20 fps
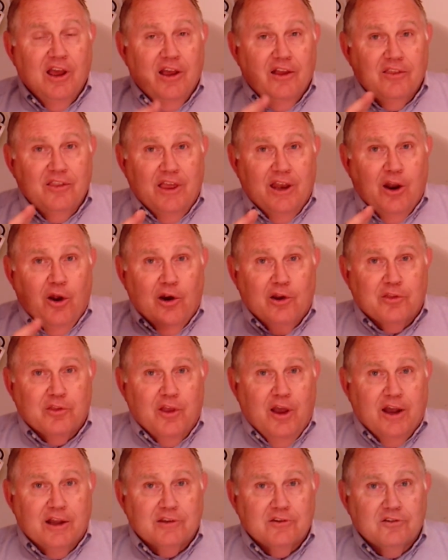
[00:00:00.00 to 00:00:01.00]
than our
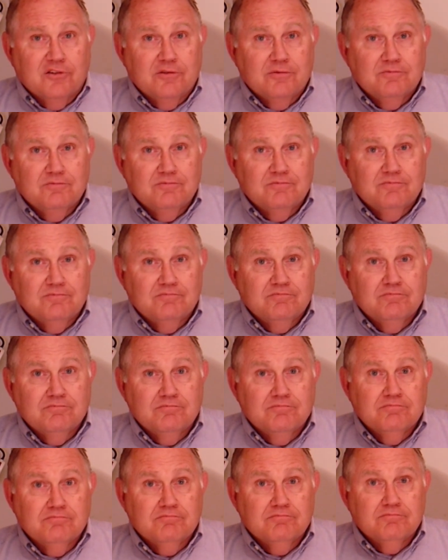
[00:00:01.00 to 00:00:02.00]
thoughts.
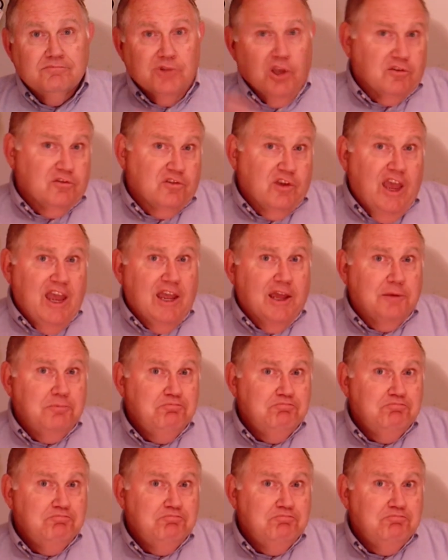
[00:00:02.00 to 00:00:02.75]
Just saying.